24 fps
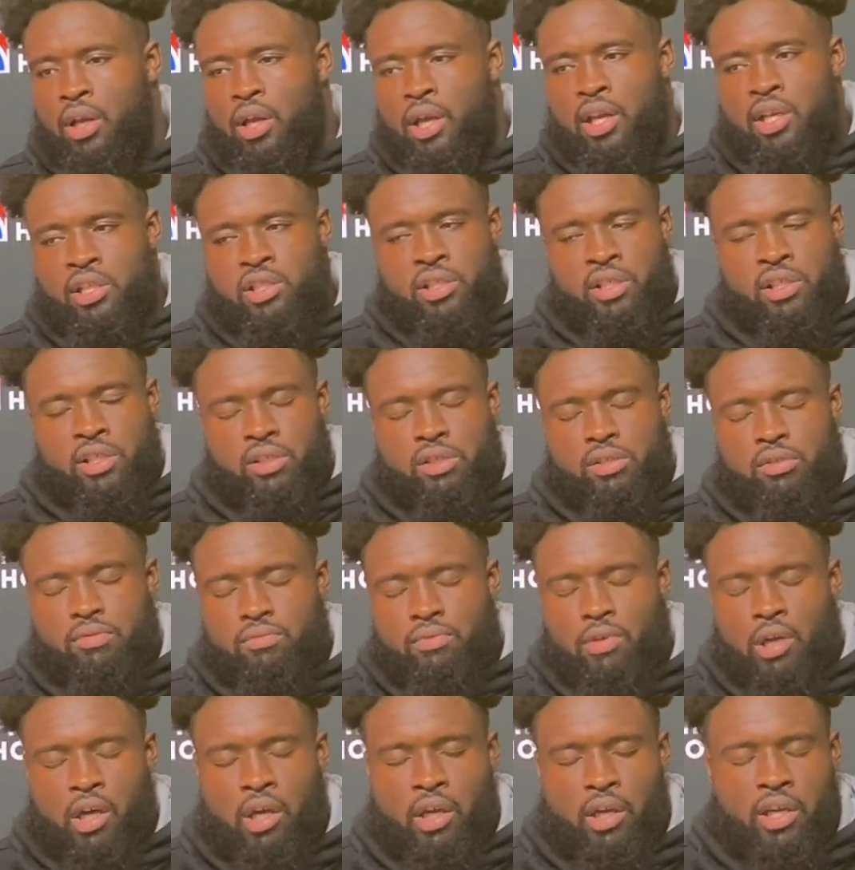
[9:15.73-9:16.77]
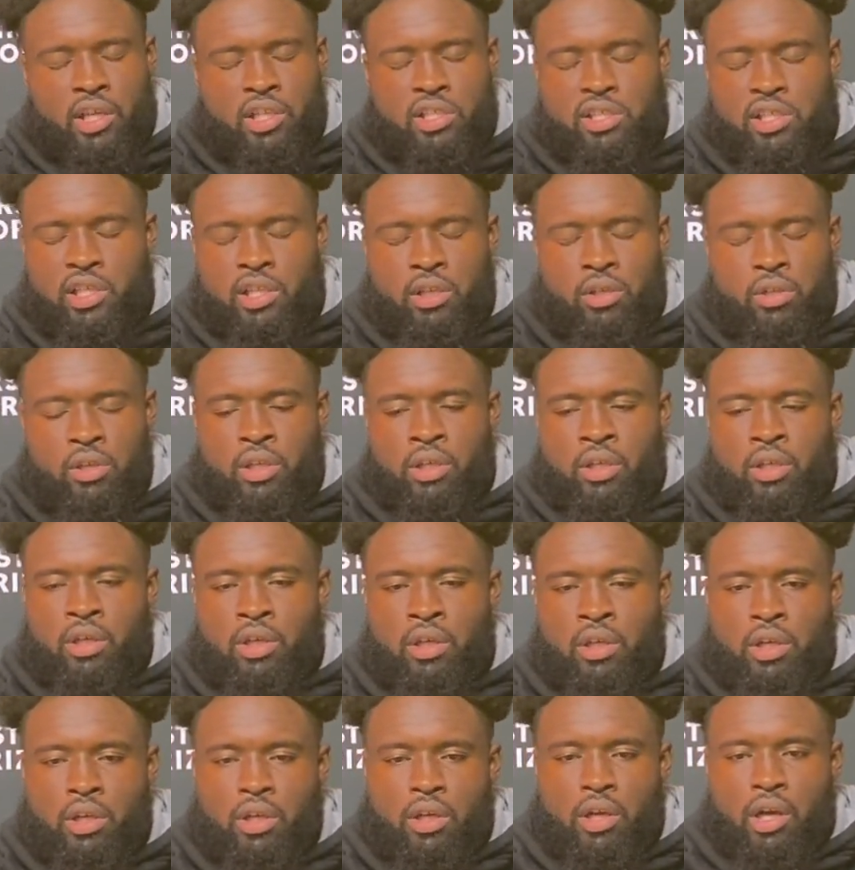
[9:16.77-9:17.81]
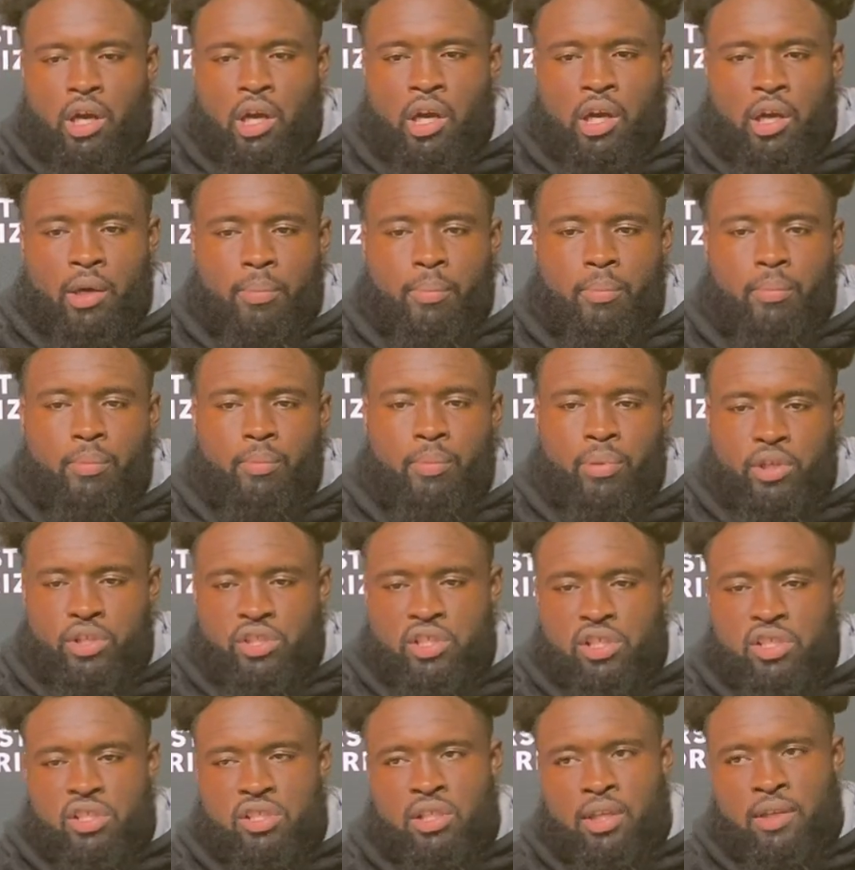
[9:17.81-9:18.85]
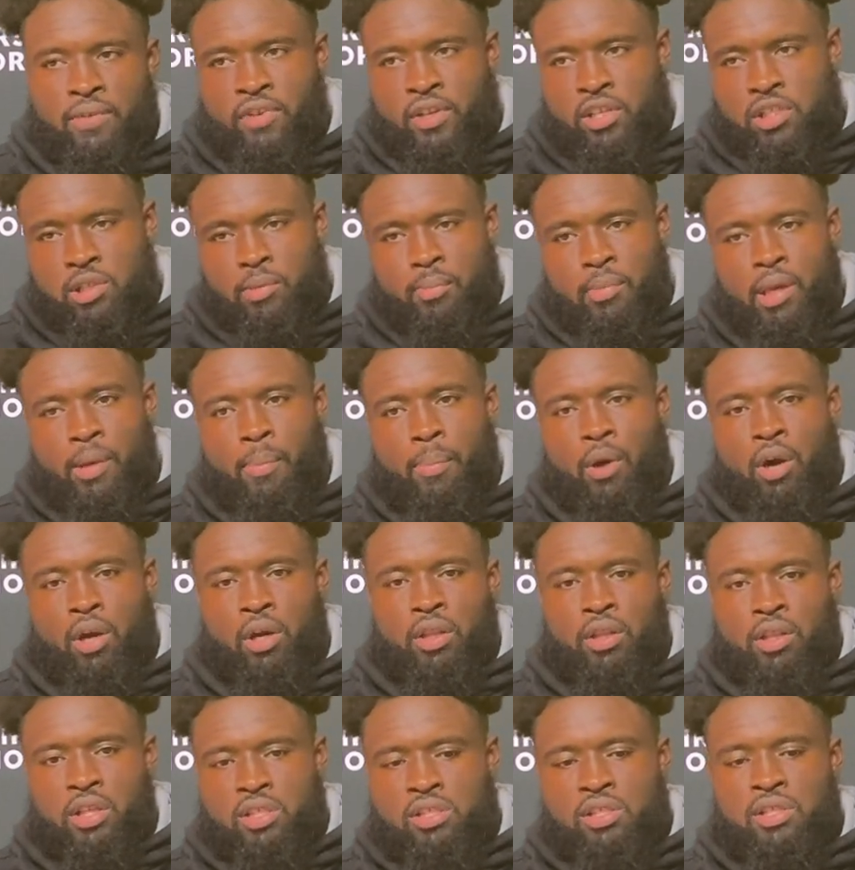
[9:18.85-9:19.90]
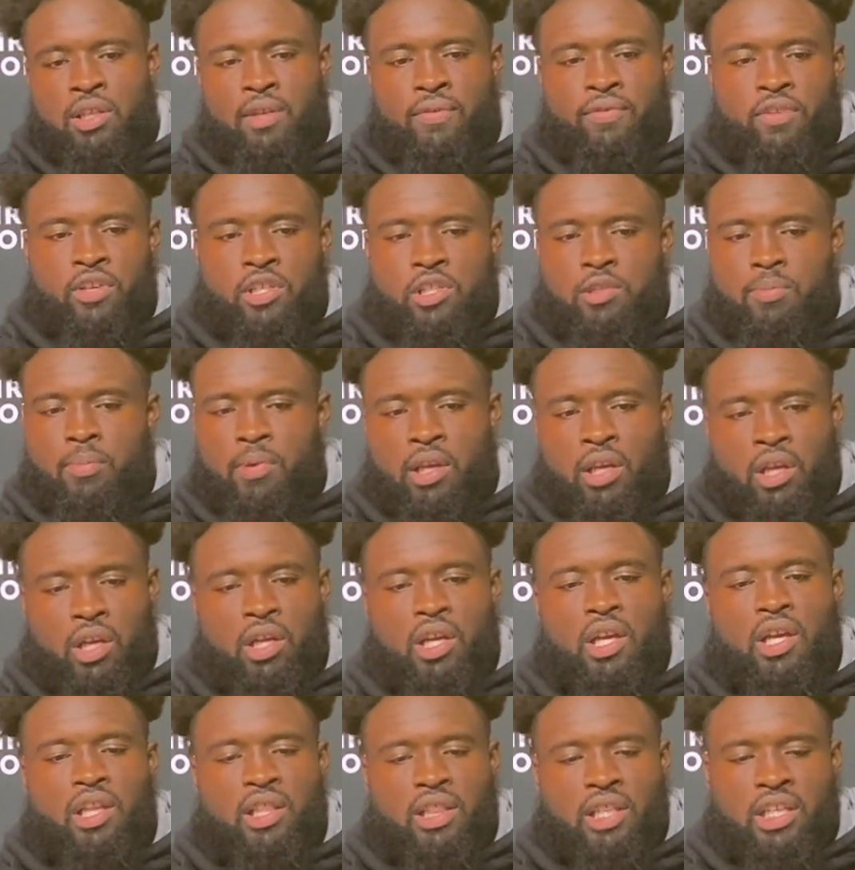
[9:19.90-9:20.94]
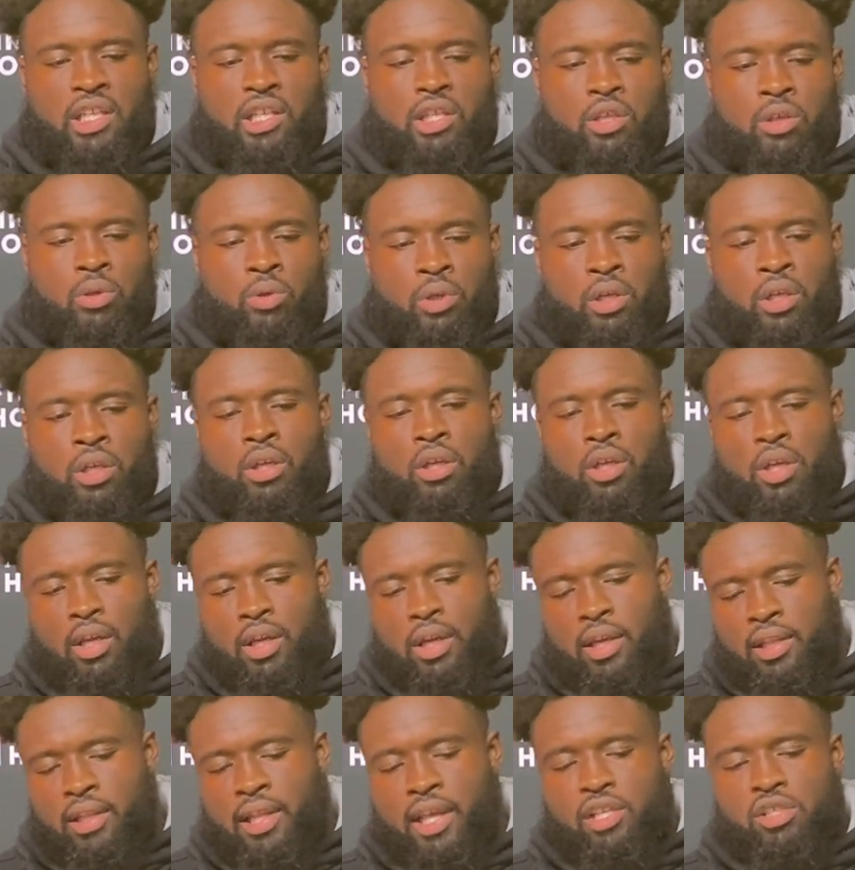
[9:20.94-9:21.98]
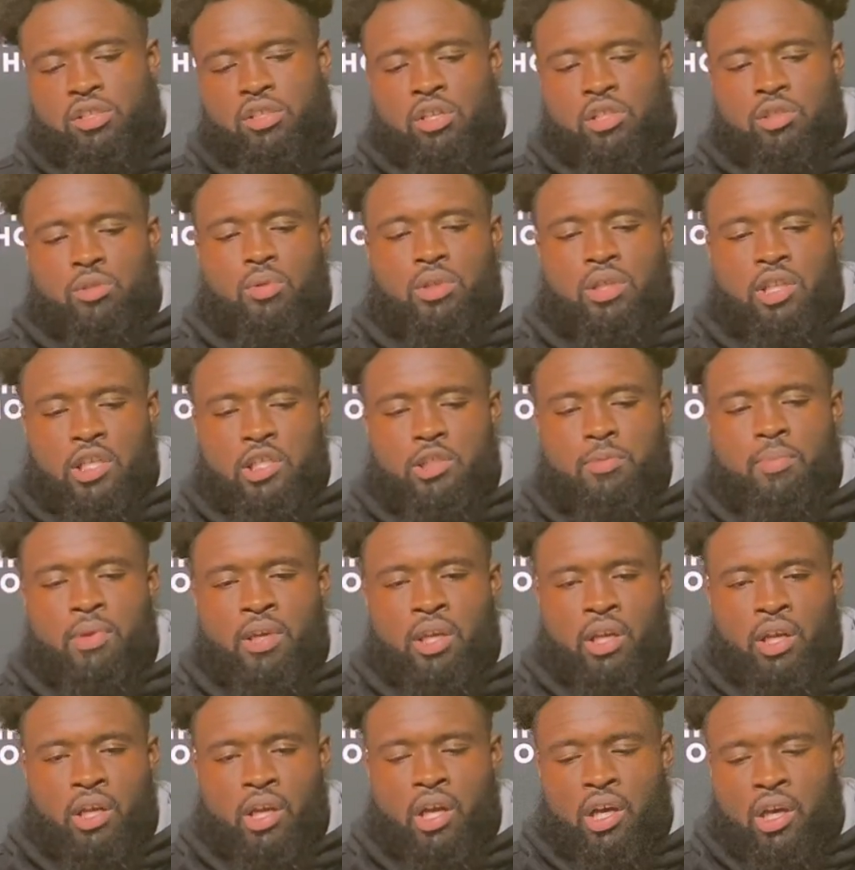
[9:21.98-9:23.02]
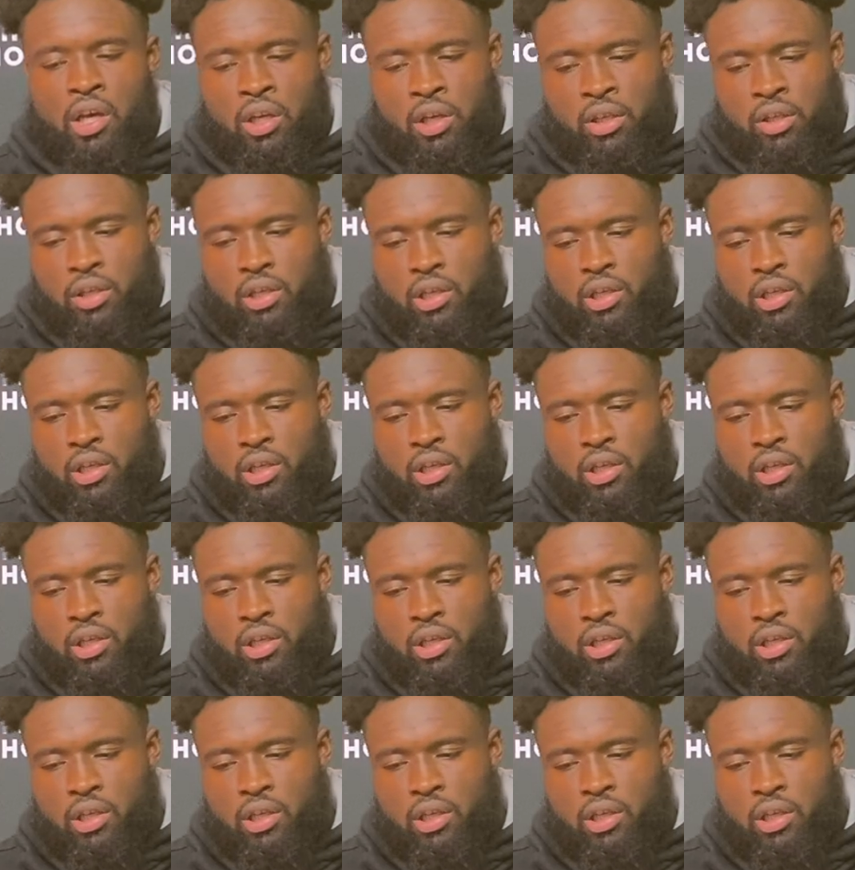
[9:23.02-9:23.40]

and just continue to push this defense and be a part of this defense being an elite unit. And that starts with us being an